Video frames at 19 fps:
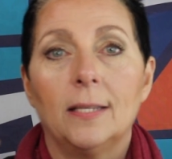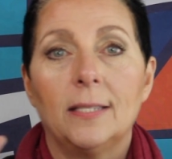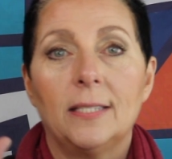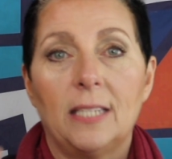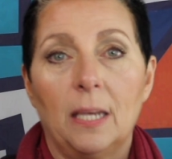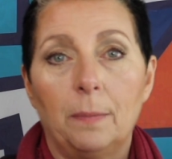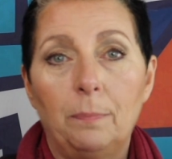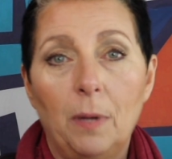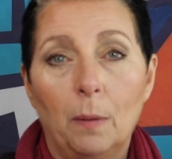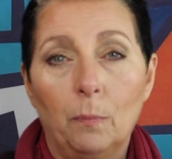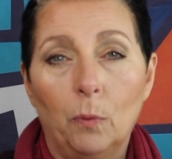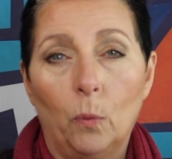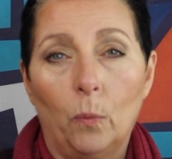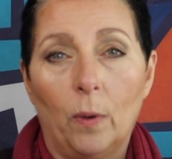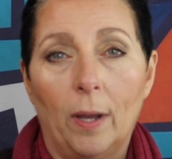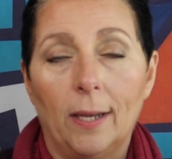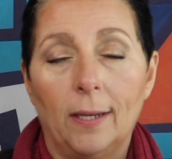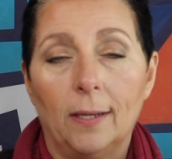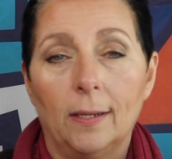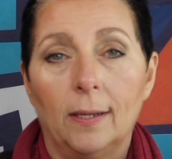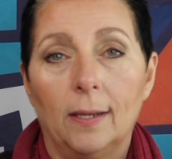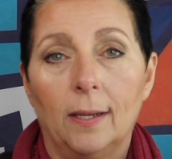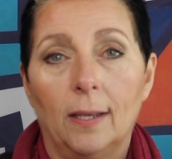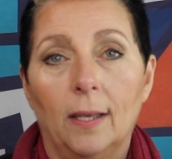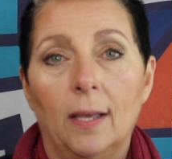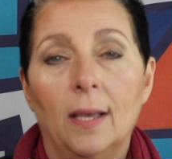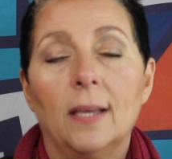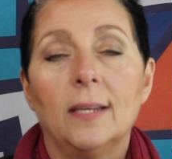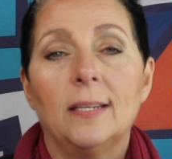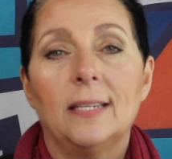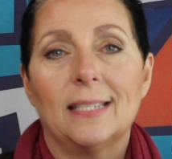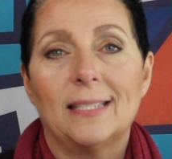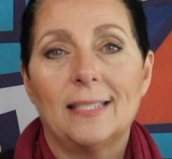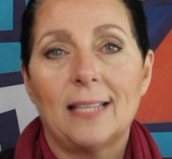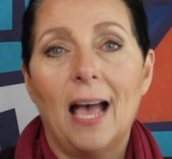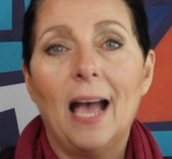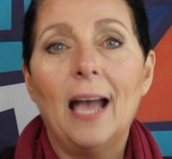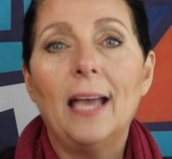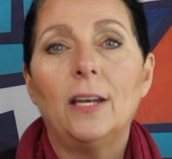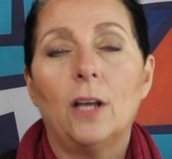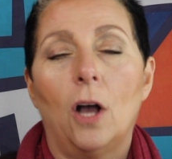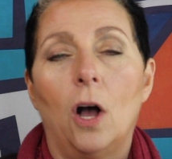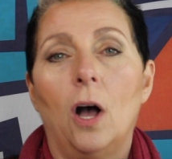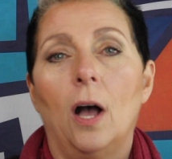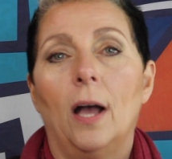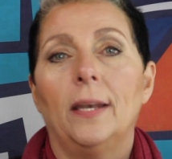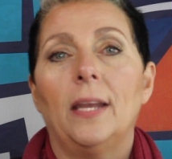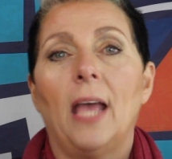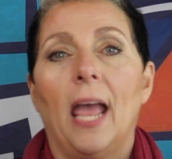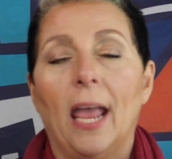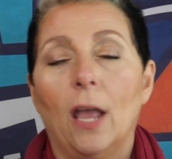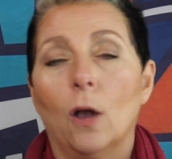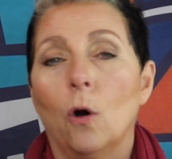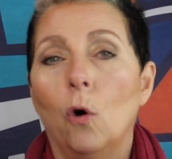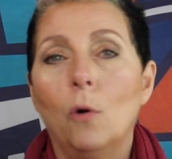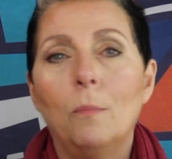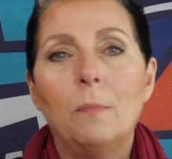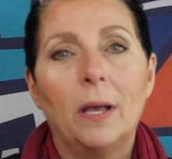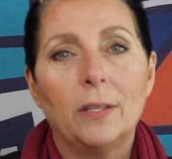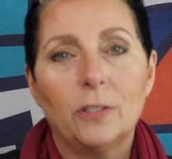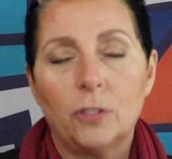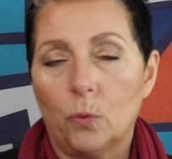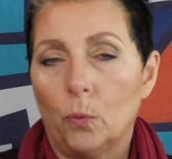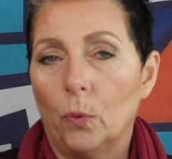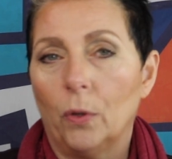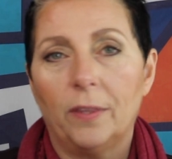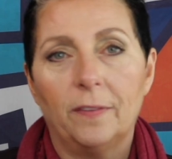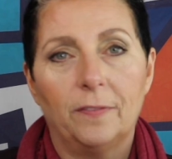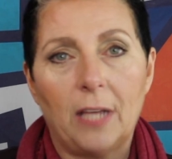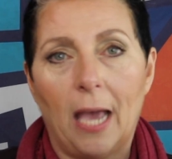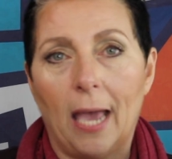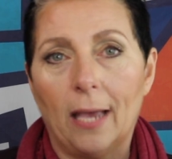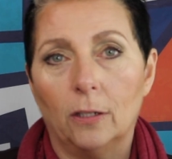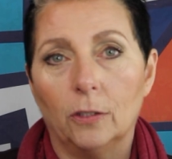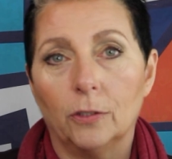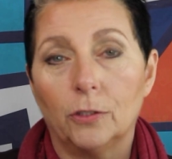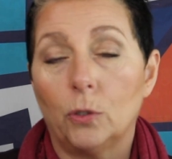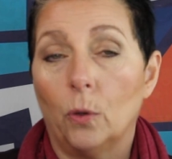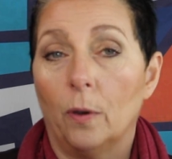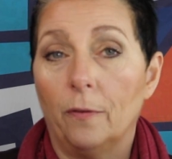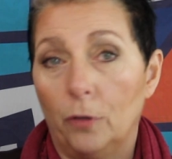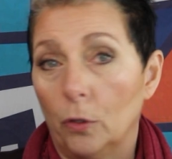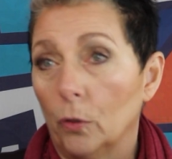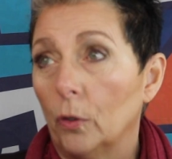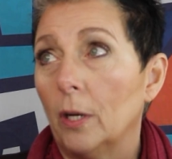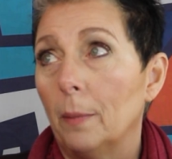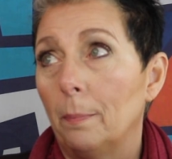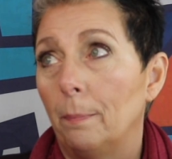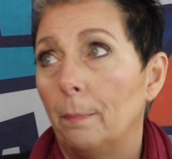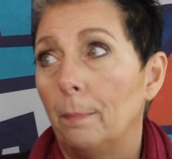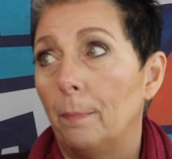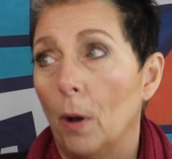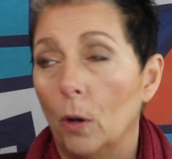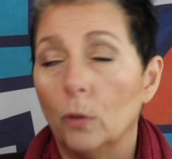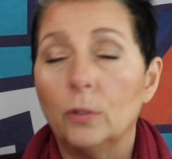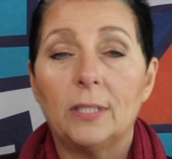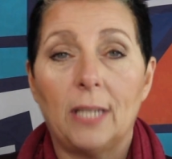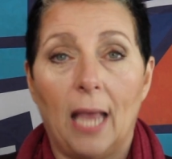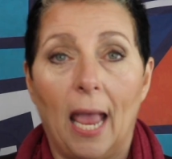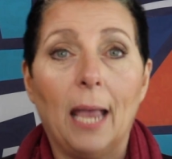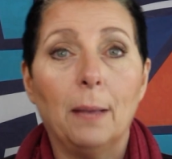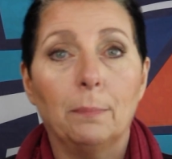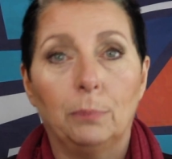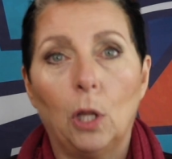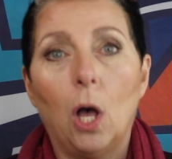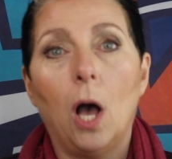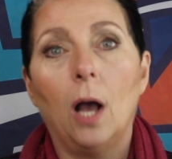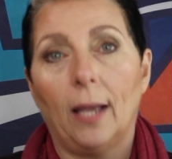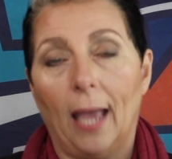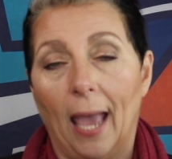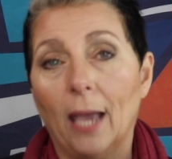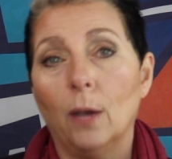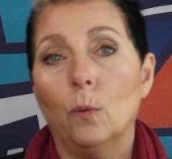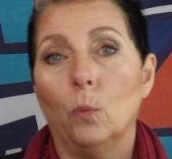Tip number 1. Decide on a whole month's worth of titles. So if you're going to post a blog a